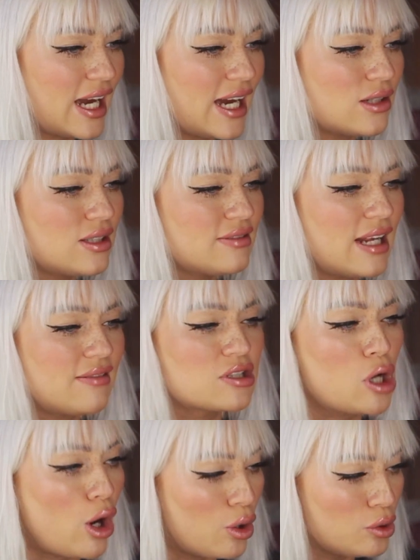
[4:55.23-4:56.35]
I don't even have a
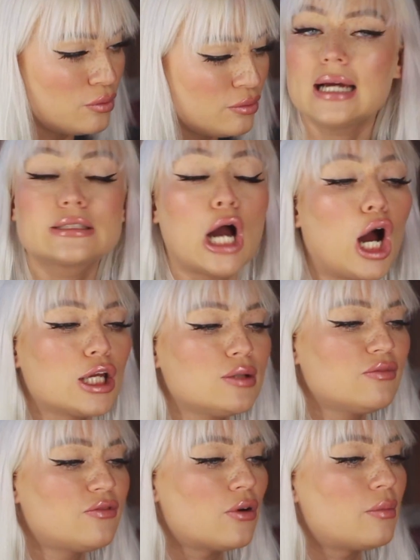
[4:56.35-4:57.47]
comb
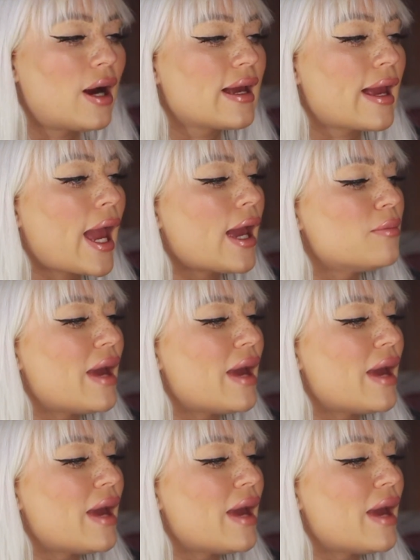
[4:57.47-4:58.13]
for my hair